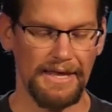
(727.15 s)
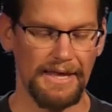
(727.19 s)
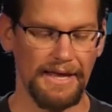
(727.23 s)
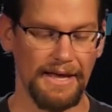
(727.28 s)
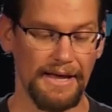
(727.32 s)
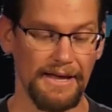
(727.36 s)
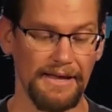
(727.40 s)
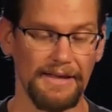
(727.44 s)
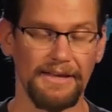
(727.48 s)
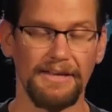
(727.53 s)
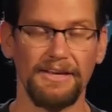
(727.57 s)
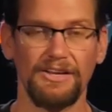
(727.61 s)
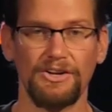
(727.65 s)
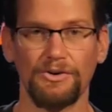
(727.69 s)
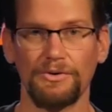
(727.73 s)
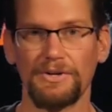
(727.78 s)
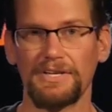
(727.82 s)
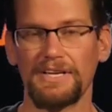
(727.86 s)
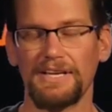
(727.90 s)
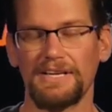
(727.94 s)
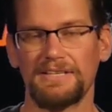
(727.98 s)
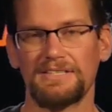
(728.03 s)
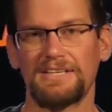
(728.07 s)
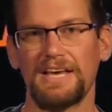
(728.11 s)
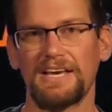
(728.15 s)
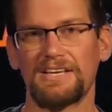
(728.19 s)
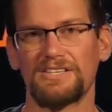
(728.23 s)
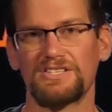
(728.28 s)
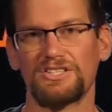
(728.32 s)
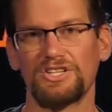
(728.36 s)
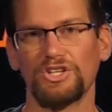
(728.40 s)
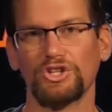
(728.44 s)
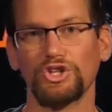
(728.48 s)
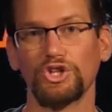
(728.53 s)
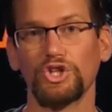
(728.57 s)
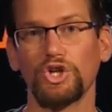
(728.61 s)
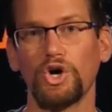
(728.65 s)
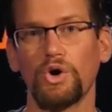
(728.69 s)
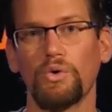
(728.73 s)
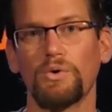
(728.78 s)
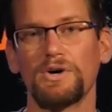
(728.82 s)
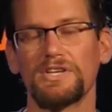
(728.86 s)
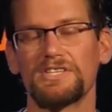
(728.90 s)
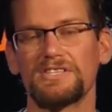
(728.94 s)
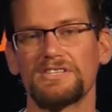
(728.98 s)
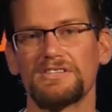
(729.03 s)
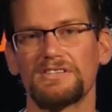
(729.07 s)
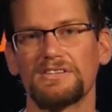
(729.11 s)
Uh, you know, it, it, takes the
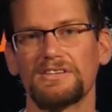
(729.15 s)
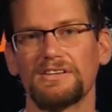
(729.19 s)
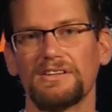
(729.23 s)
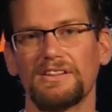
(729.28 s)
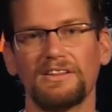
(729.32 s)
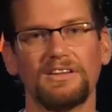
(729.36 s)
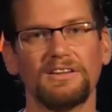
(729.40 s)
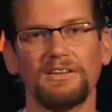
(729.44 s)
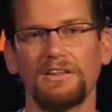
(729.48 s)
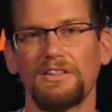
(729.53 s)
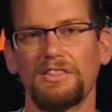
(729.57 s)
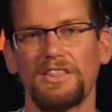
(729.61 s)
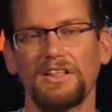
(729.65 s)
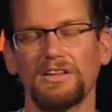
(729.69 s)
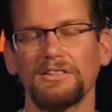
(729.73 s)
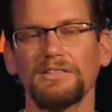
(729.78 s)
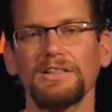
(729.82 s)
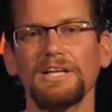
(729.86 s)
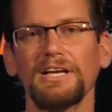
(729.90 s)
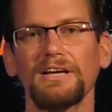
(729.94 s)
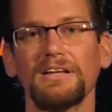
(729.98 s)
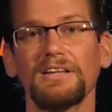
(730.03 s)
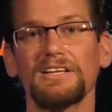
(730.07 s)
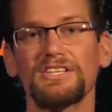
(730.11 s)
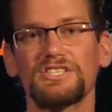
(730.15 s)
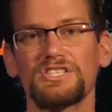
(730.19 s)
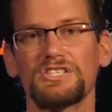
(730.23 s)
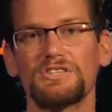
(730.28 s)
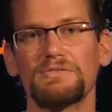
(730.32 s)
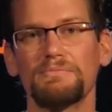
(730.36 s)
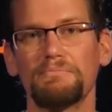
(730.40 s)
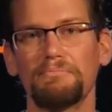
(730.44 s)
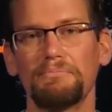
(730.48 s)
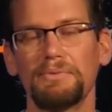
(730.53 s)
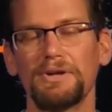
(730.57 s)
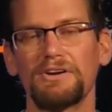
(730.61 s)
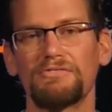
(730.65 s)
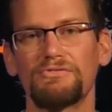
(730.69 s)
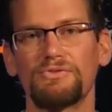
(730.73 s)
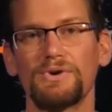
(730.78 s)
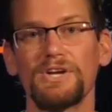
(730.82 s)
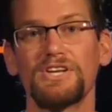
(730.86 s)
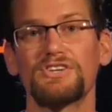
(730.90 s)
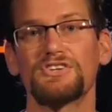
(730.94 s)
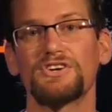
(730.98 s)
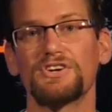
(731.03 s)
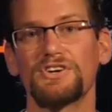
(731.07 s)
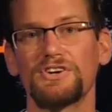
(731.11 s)
lowest, the, the littlest bit of
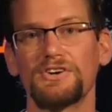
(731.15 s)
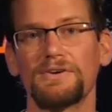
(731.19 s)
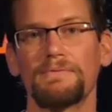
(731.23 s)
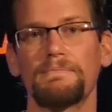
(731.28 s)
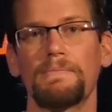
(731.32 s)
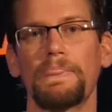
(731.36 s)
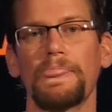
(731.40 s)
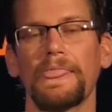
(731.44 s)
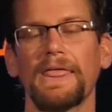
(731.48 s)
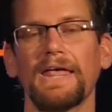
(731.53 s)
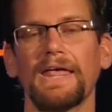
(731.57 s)
return